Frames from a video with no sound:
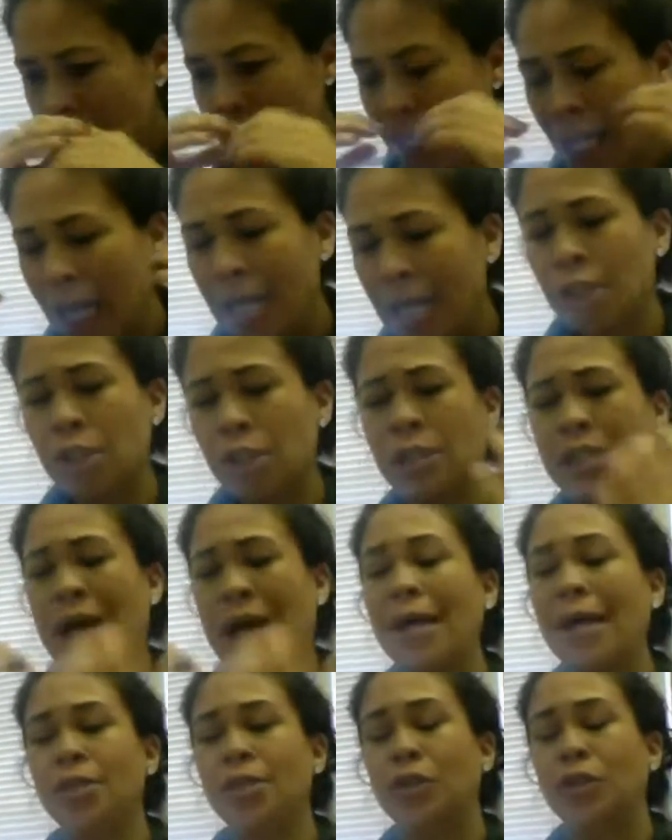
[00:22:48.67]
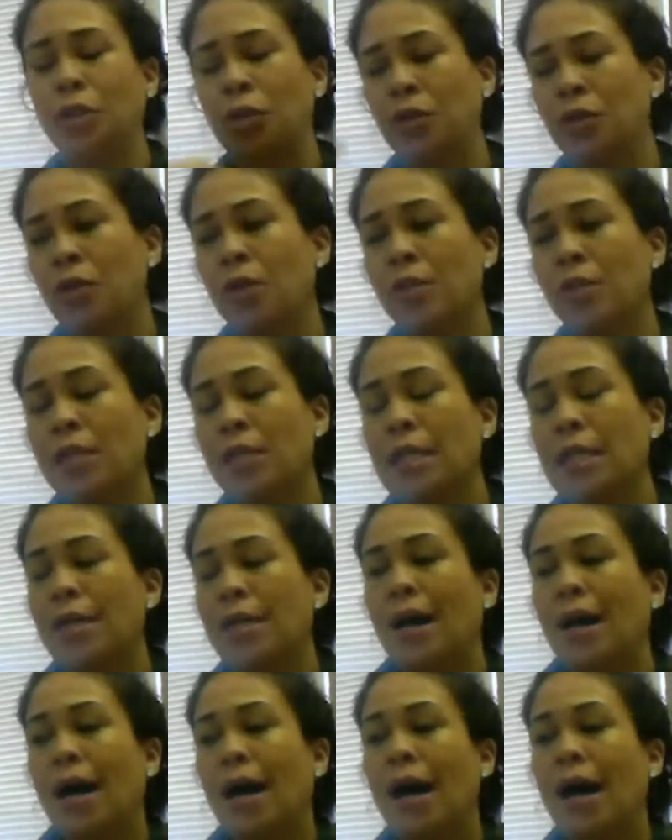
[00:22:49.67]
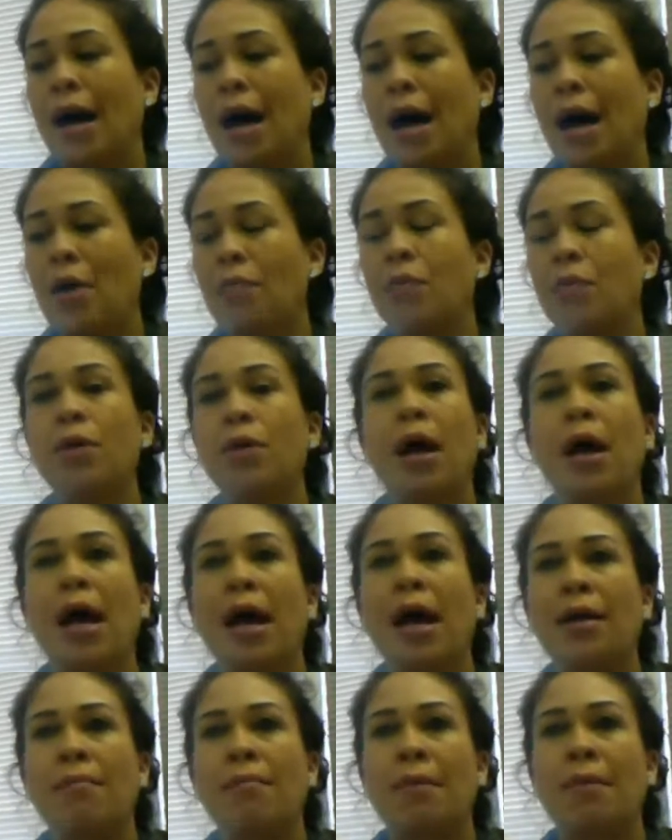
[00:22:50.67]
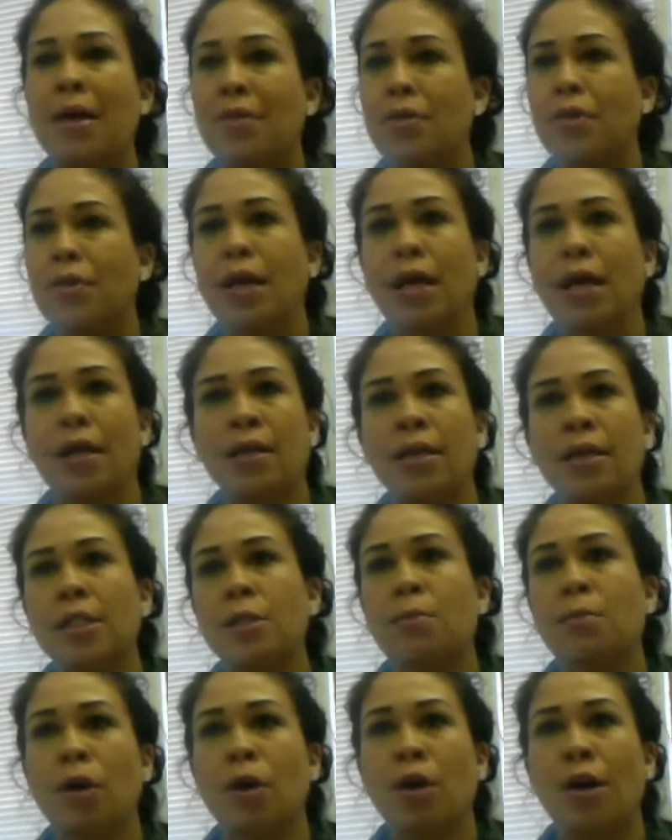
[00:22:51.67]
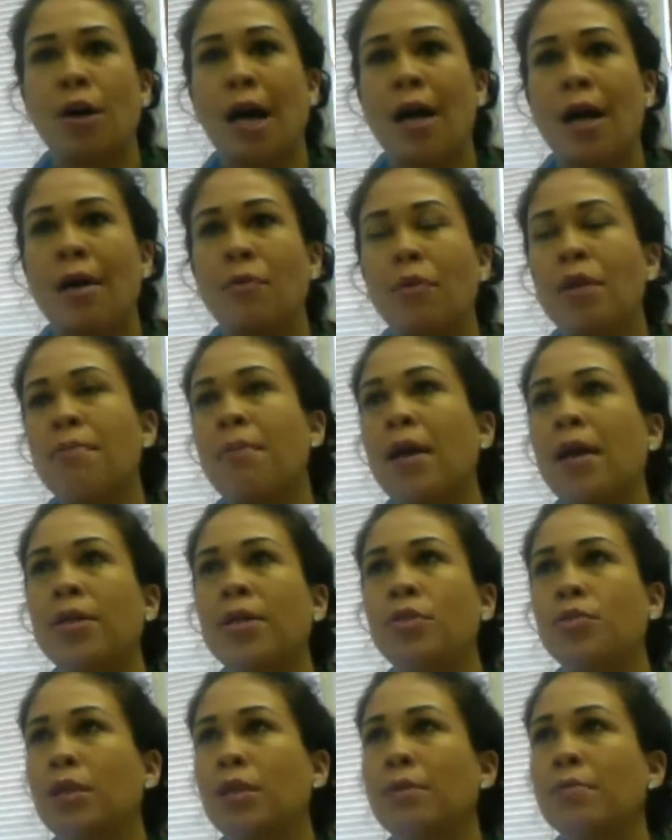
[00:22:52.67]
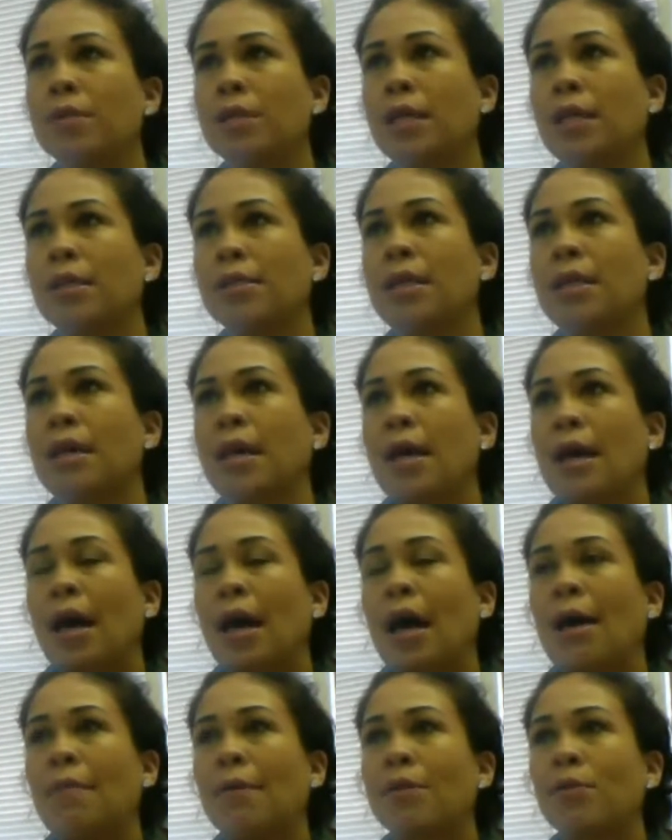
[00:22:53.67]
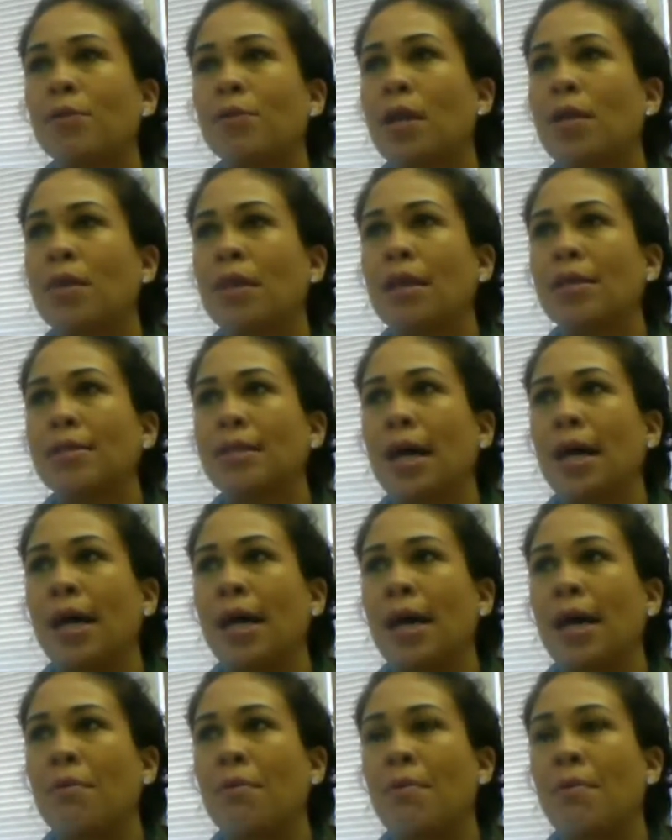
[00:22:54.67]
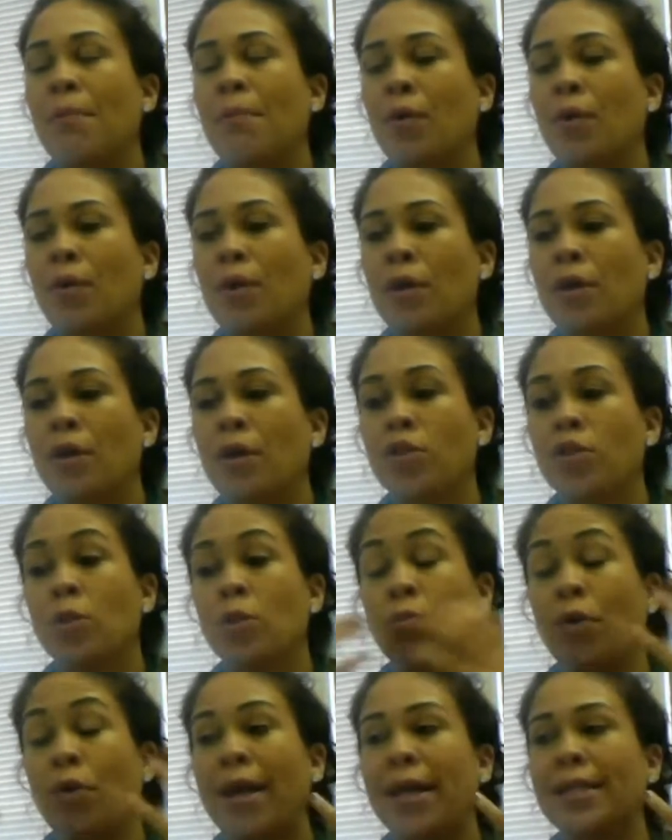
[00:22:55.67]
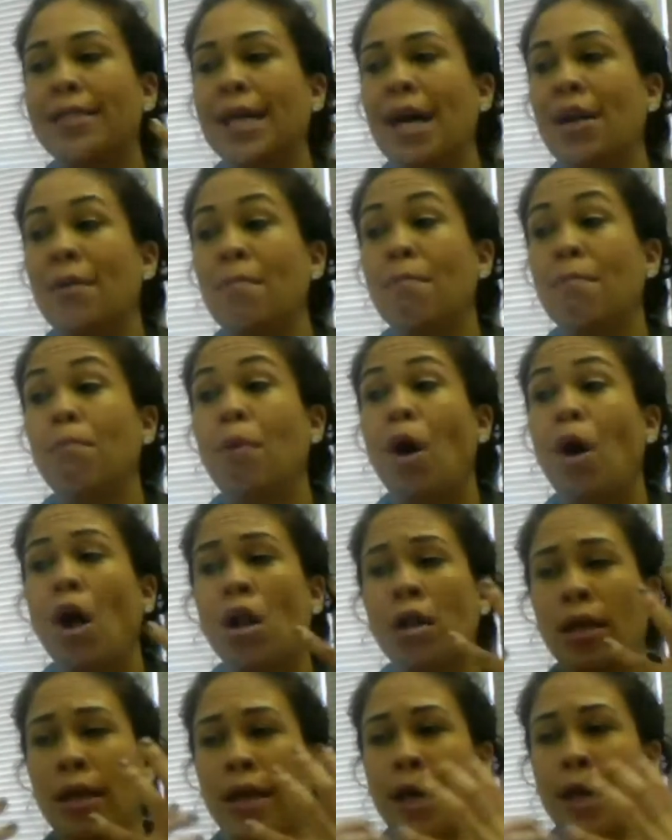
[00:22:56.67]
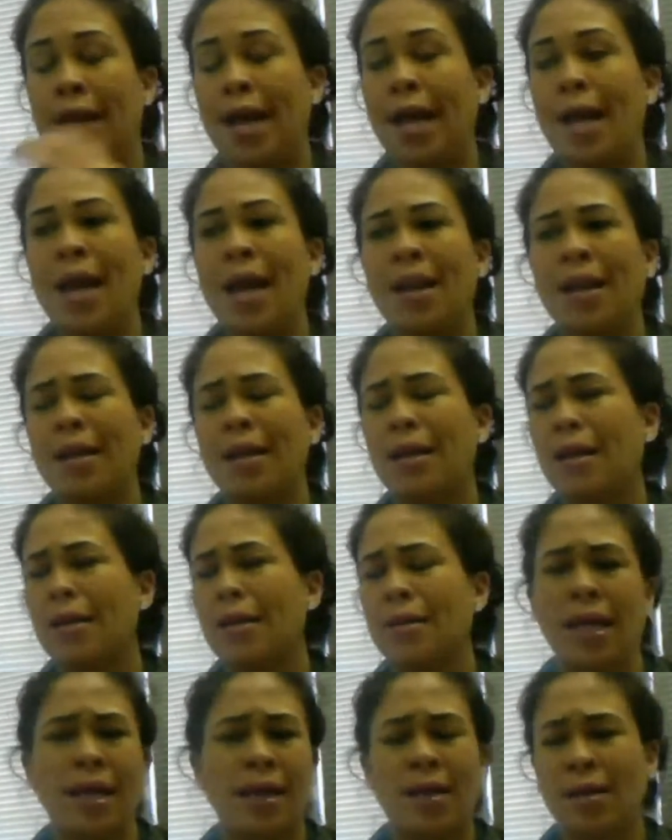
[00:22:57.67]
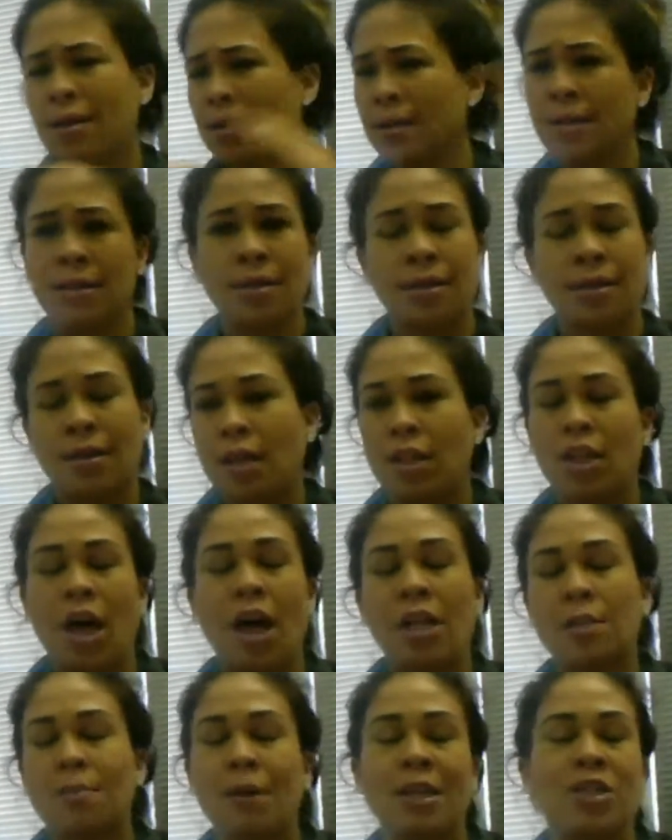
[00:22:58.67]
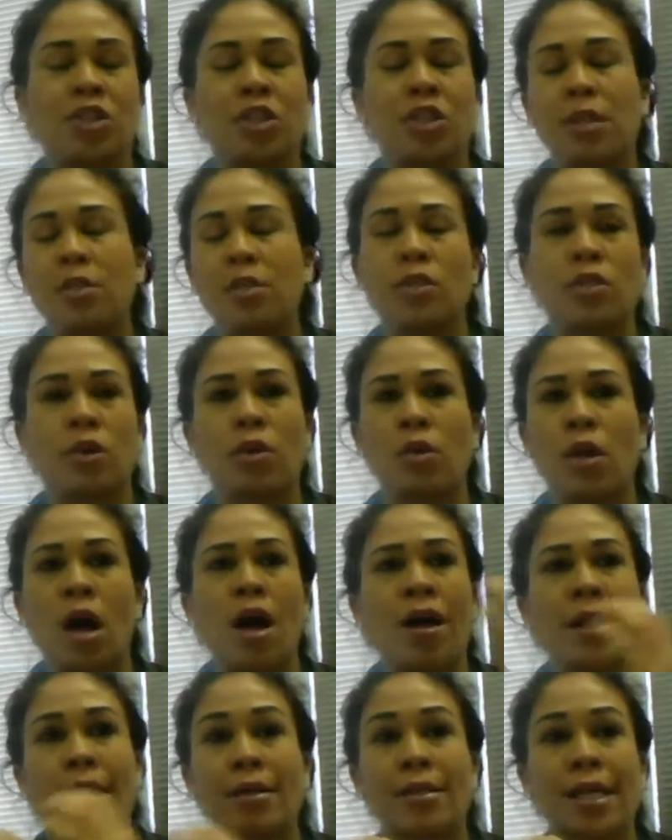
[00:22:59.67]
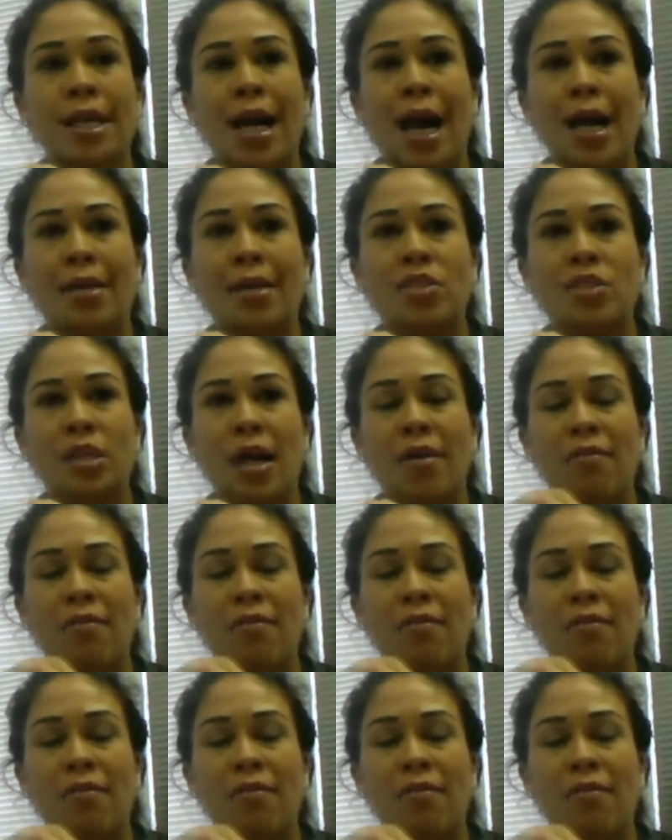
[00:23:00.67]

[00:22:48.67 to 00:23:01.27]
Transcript: I just sat and journaled. I reread Matthew Kelly's book. I remade a dreams list because one of the things that I remember, just breaking down and bawling, and I hadn't lost my shit in so long. And I was like, I've